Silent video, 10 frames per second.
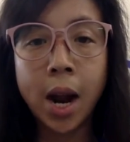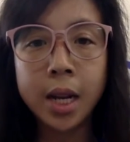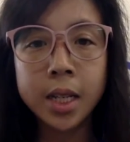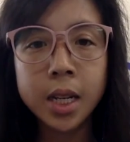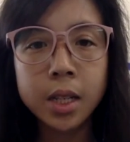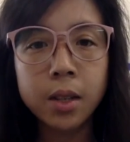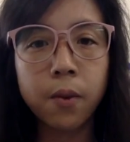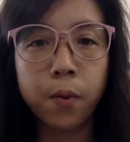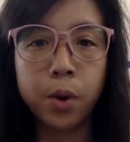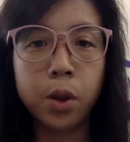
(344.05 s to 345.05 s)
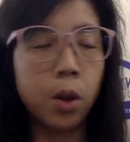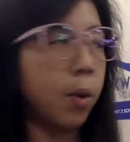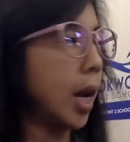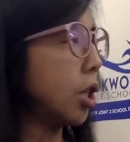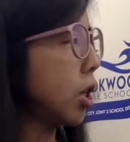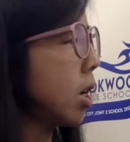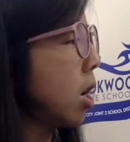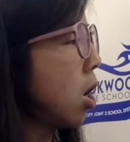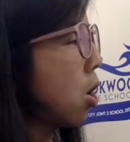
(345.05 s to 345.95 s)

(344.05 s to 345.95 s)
access for the location.